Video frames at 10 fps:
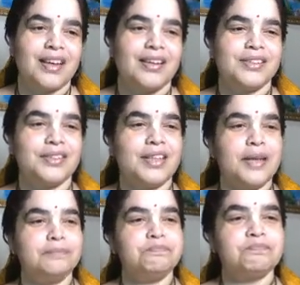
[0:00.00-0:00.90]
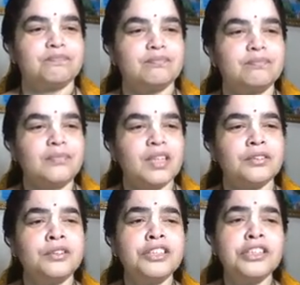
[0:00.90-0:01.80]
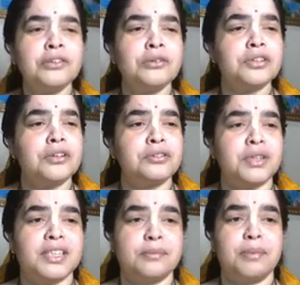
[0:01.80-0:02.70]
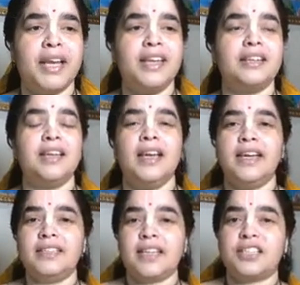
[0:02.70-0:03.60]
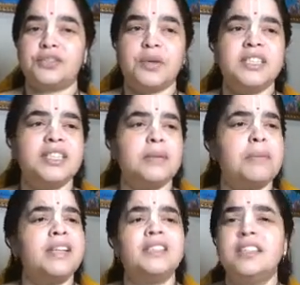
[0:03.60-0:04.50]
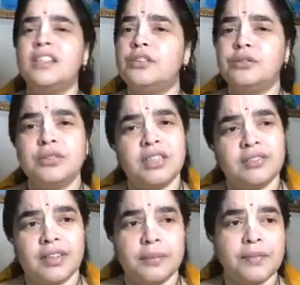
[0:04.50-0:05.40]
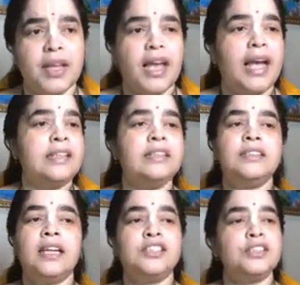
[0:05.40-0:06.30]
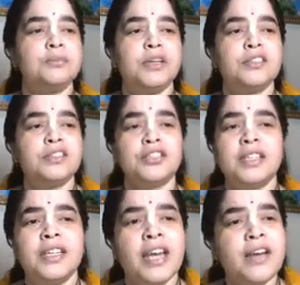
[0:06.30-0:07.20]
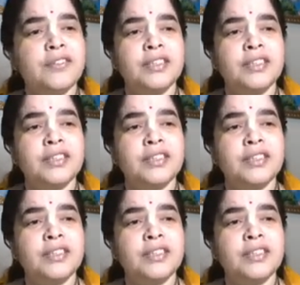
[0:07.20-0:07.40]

So then Krishna goes on to explain in text 20 that, "My dear Uddhava, an intelligent person should never